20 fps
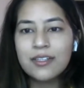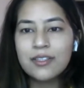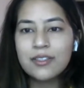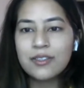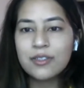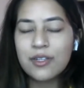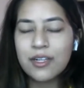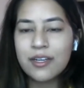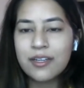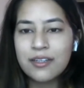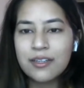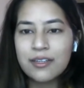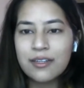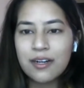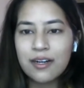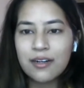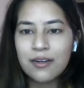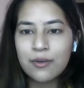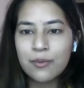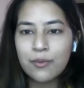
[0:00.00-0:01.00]
so like
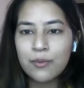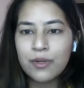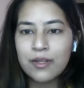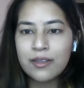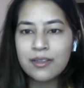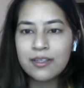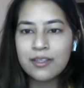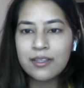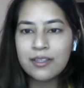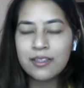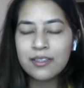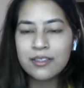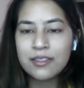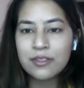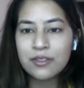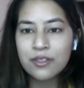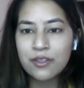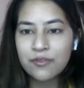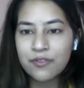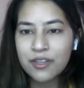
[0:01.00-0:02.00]
will these
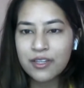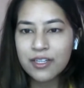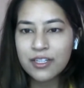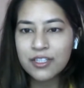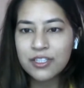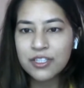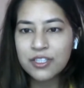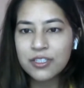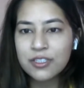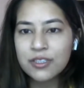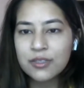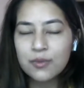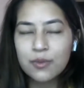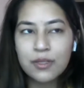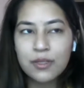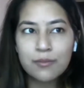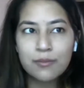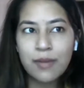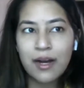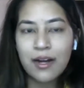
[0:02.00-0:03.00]
certifications
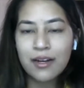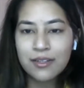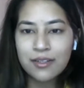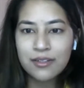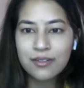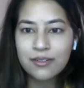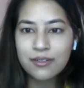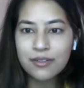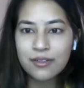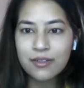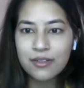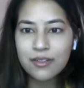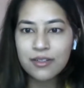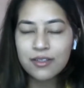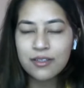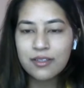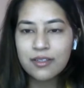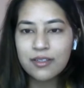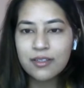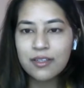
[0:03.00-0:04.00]
will matter
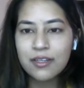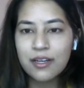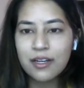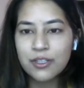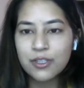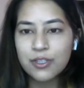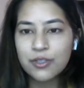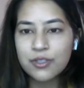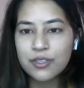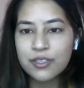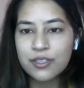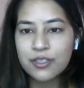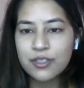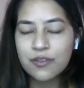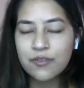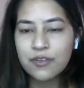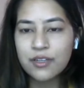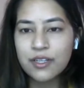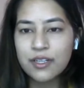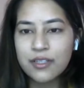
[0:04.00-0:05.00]
the azure
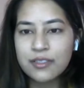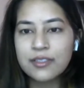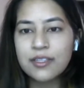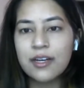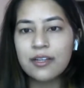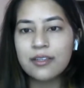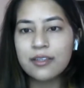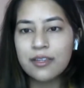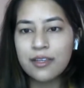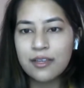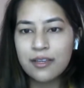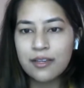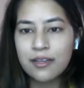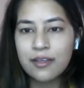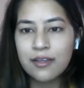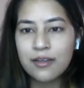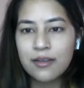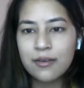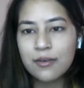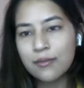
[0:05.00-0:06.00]
certificates that
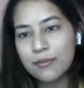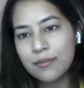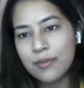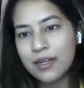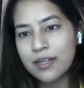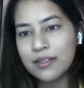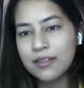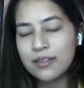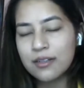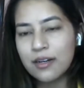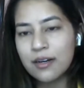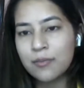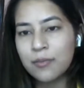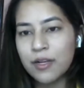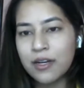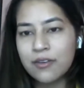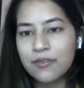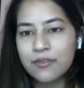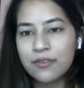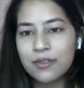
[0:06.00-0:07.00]
they might
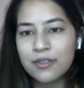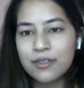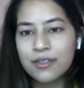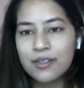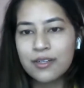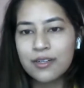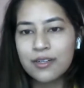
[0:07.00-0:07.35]
apply for